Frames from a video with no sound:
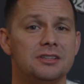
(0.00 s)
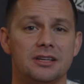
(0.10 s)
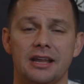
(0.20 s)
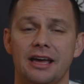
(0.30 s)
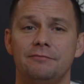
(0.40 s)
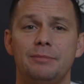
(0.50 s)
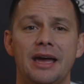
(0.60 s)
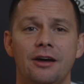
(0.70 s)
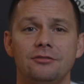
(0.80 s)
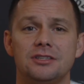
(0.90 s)
Didn't have
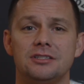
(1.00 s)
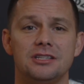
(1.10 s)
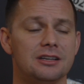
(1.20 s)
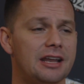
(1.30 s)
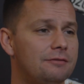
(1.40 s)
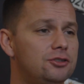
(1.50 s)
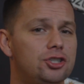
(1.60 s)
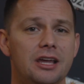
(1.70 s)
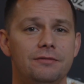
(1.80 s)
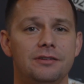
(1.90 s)
bounce, didn't have
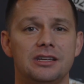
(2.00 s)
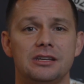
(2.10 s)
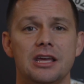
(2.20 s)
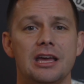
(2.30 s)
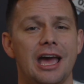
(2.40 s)
chafing.